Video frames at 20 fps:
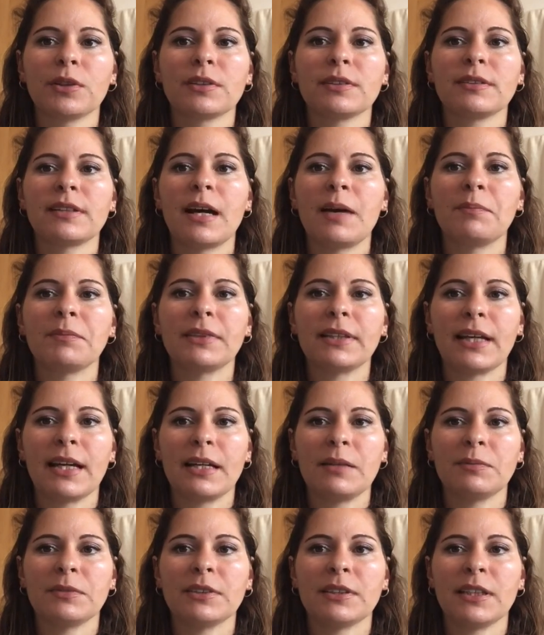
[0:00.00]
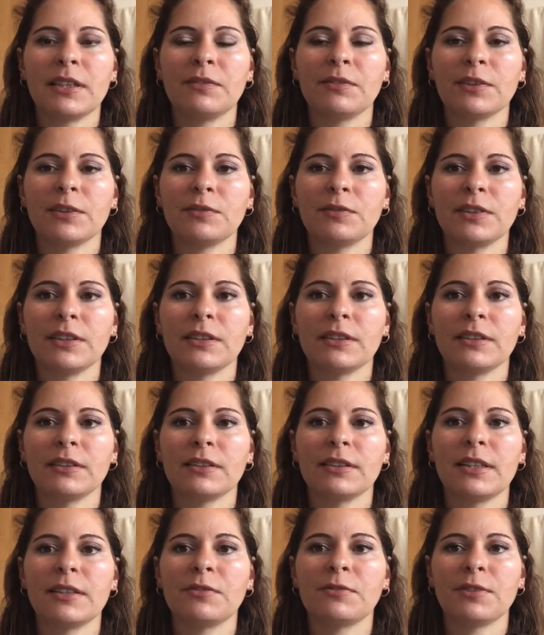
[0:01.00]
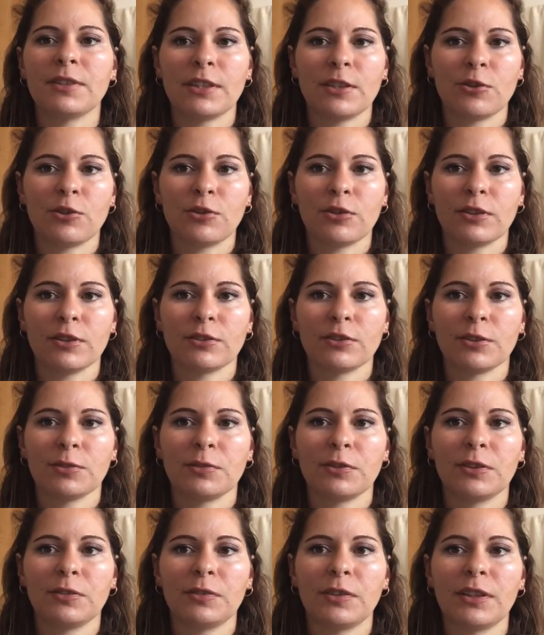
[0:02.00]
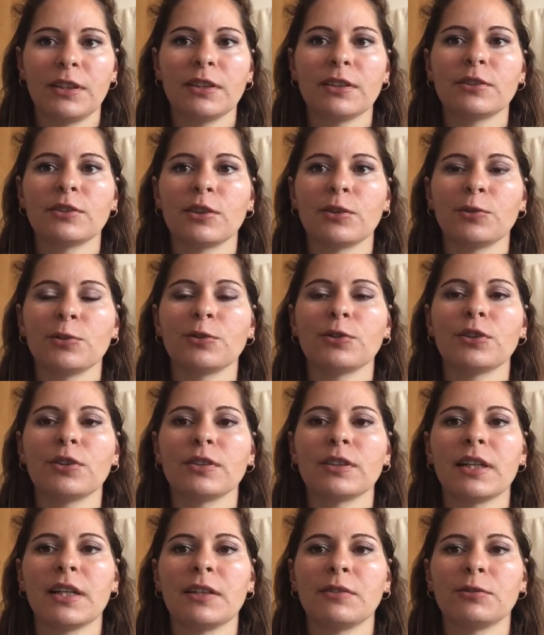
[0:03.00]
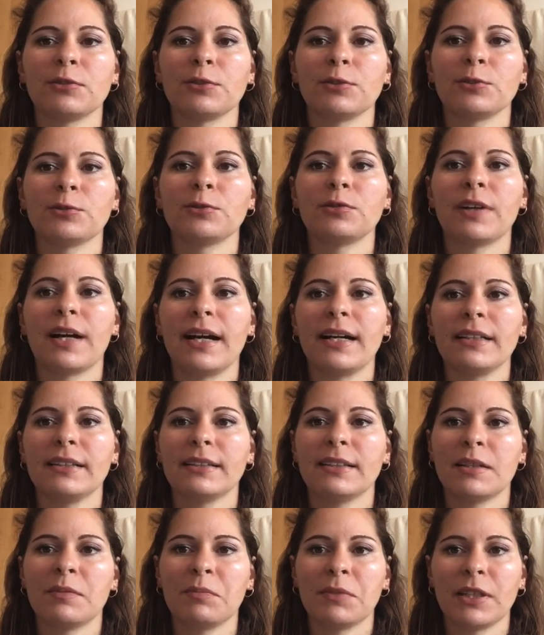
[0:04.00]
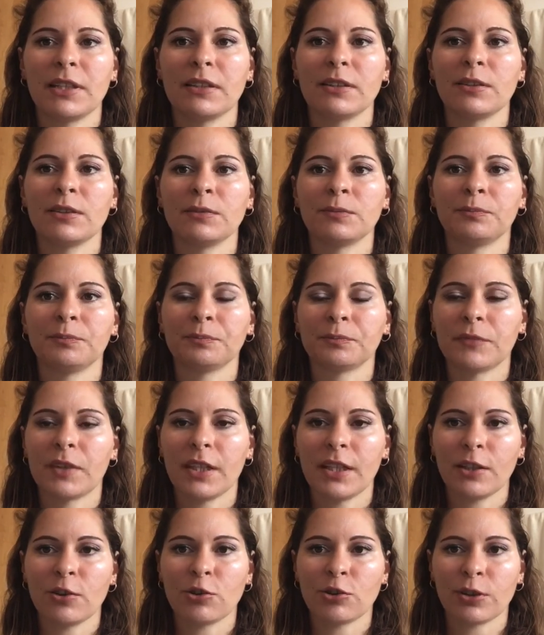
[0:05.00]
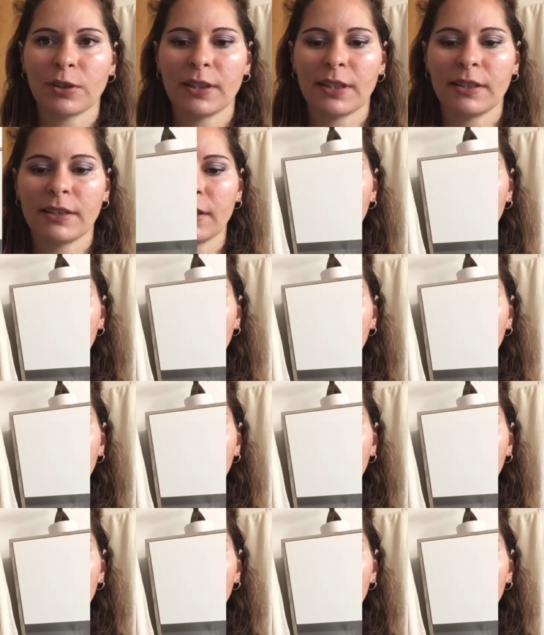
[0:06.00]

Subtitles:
sometimes even with the definitions of the words, so you don't have to find them in the dictionary.